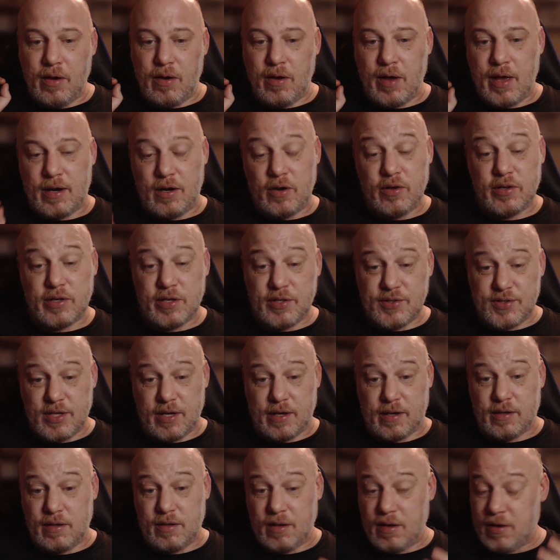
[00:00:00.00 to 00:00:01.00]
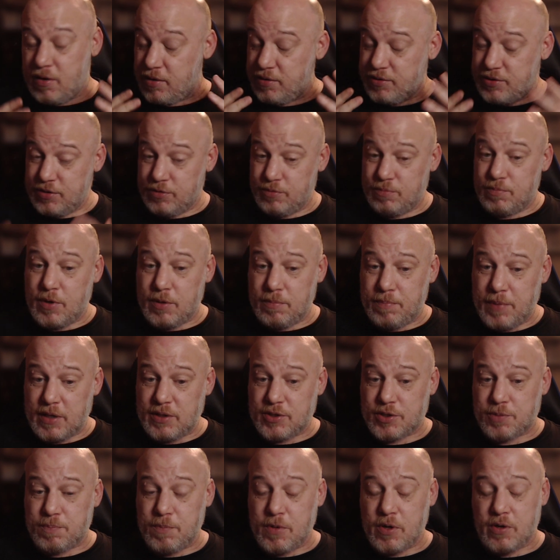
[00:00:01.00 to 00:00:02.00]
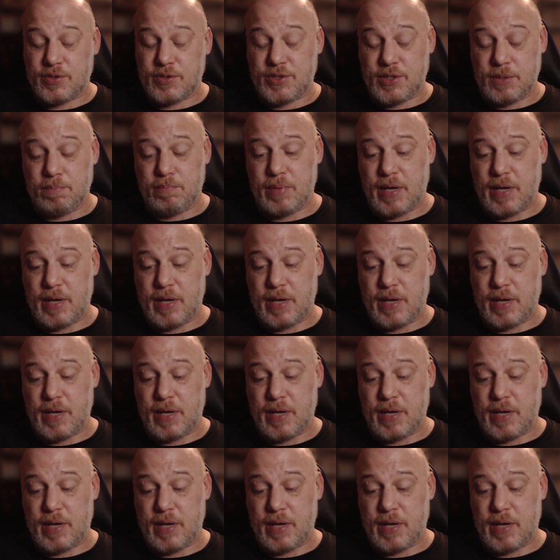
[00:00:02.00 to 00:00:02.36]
like I say, I do my benchmarks in